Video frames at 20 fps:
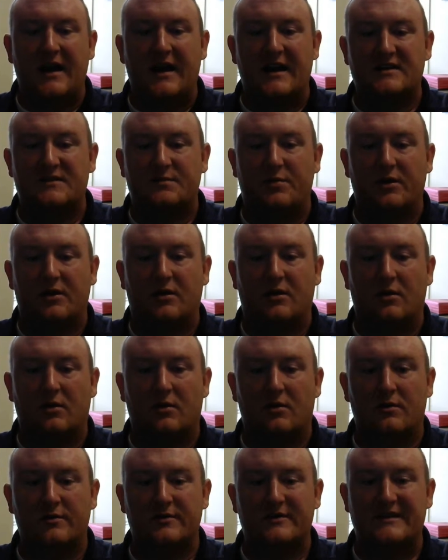is
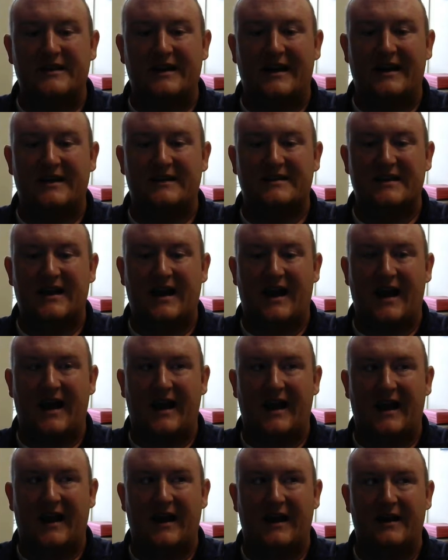because it's
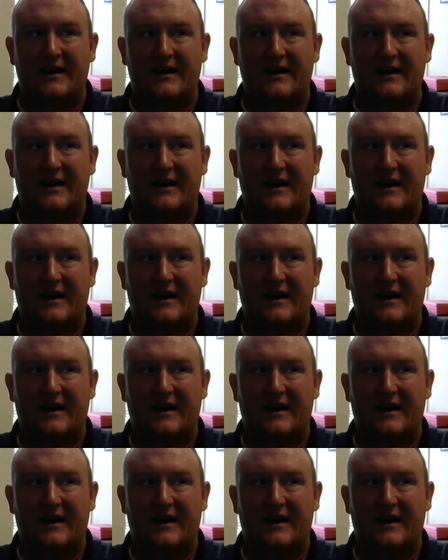a